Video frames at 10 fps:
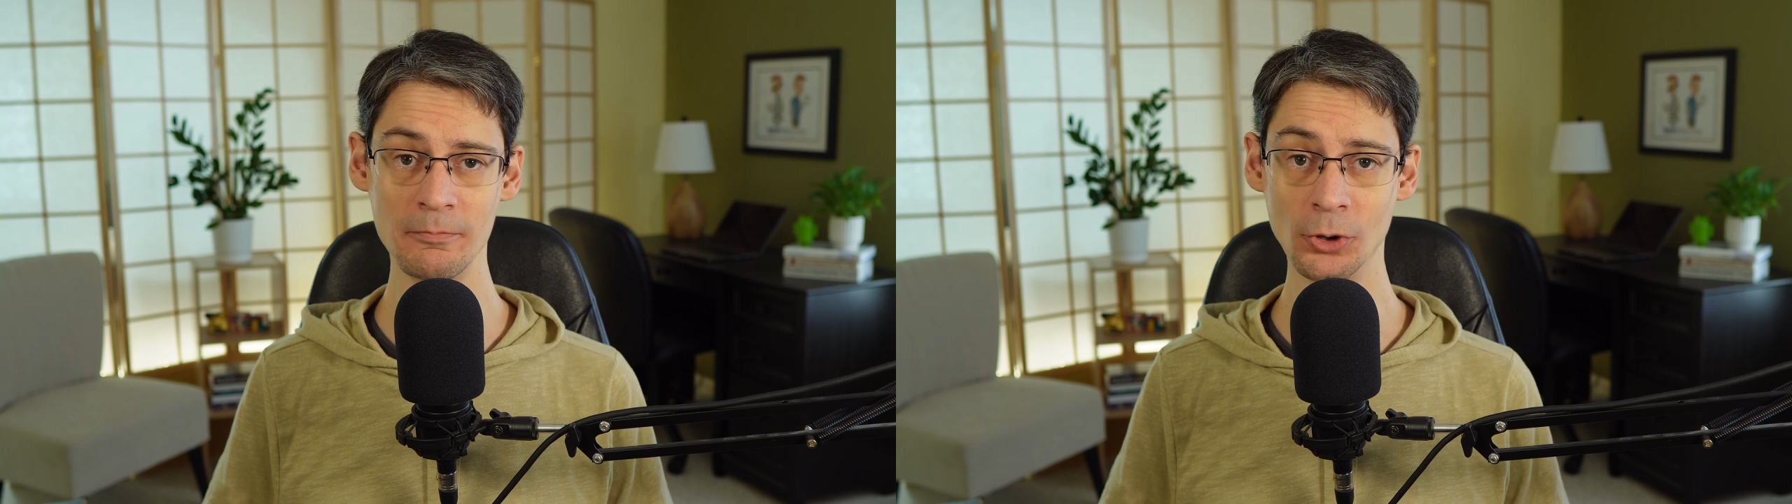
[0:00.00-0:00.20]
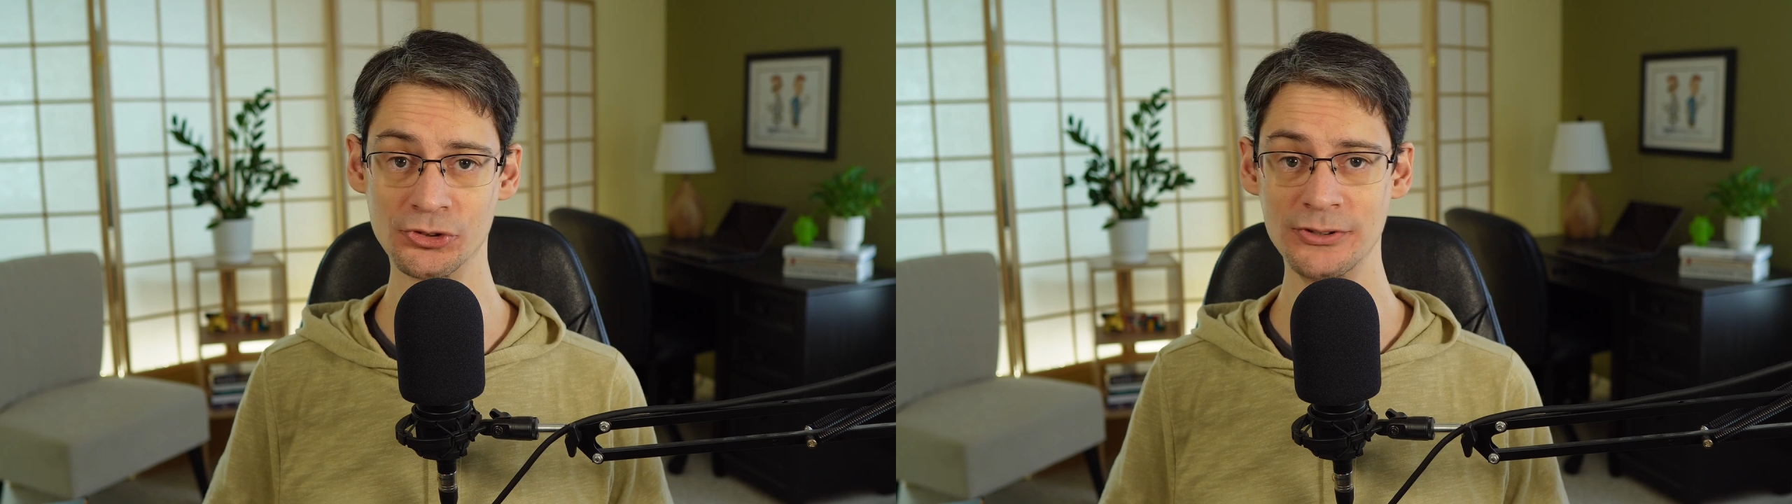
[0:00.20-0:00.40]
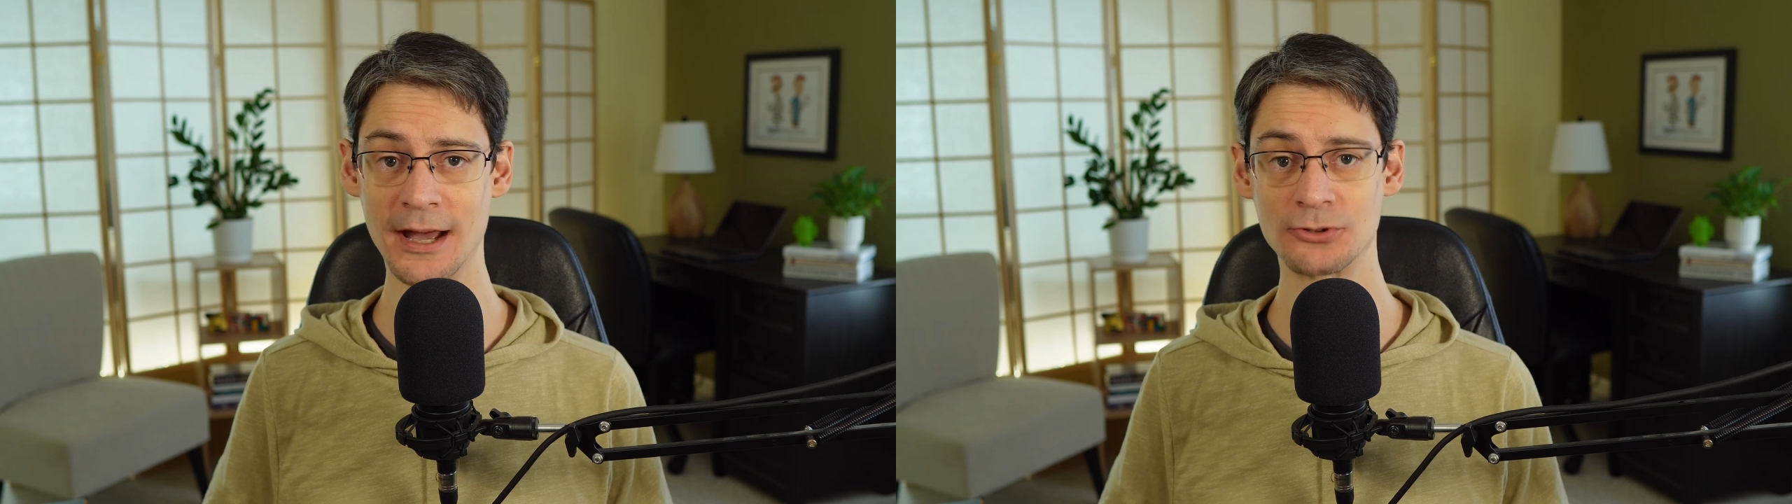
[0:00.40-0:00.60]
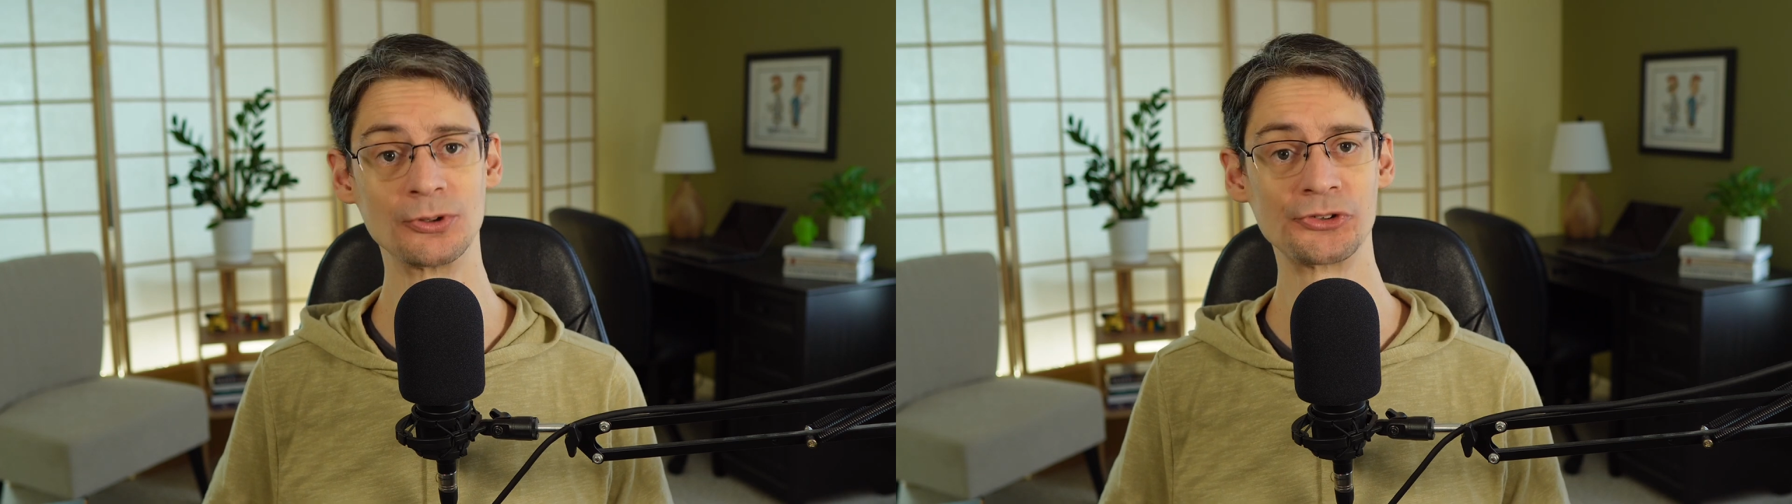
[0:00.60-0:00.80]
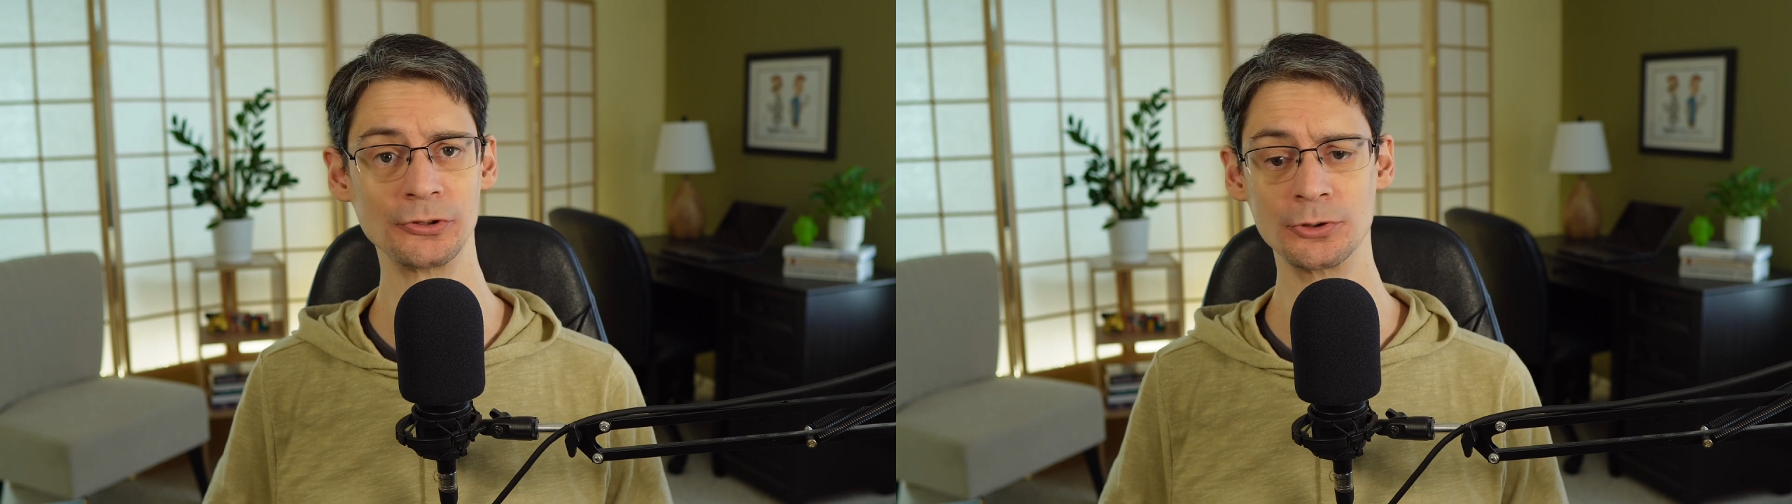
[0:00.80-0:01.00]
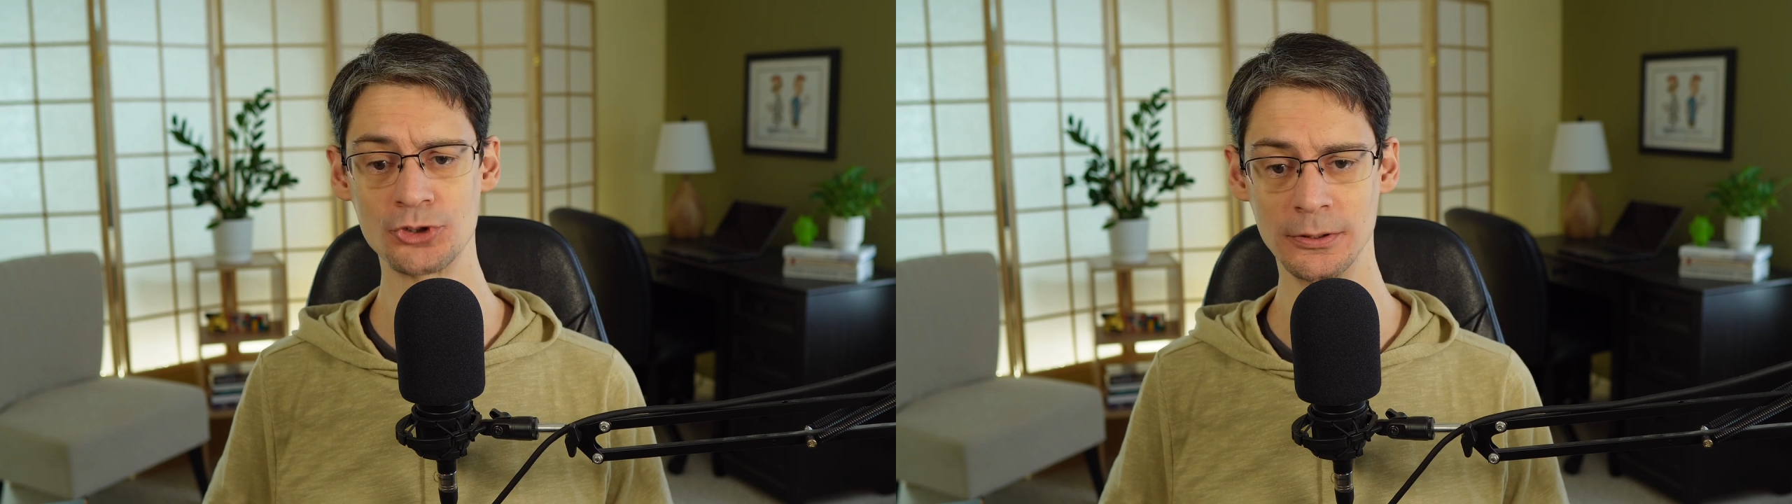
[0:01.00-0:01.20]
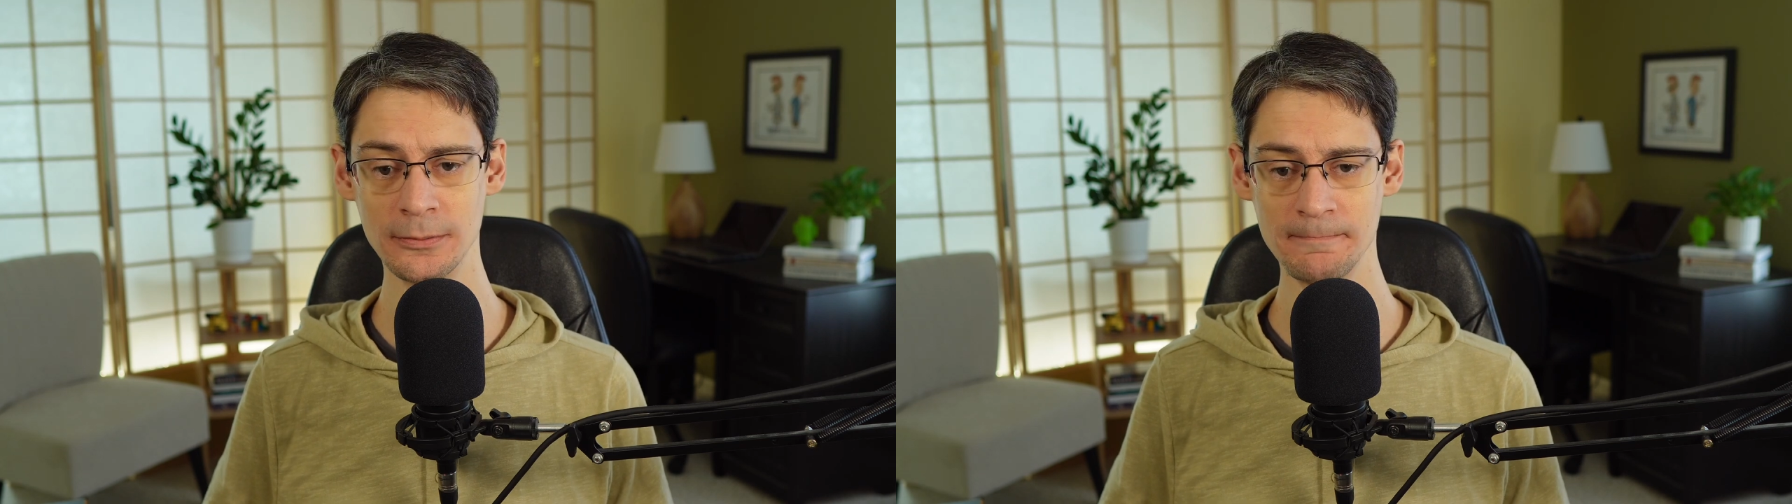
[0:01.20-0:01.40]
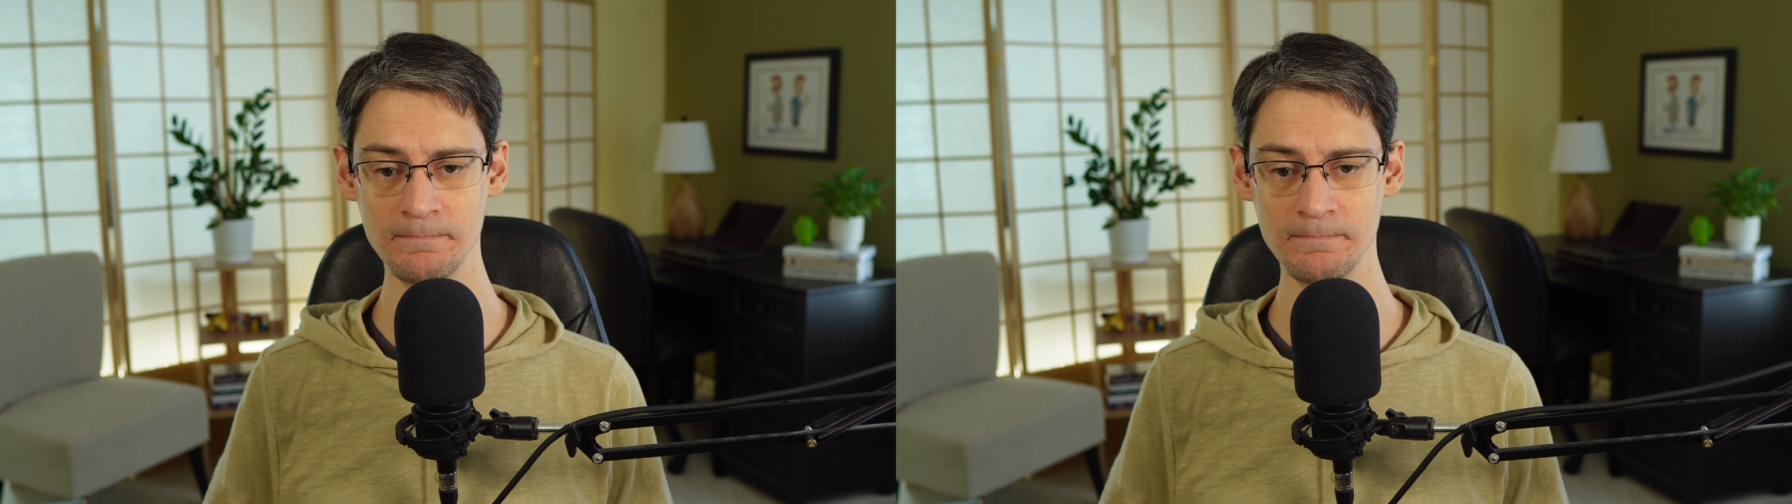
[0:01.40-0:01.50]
the most natural solution.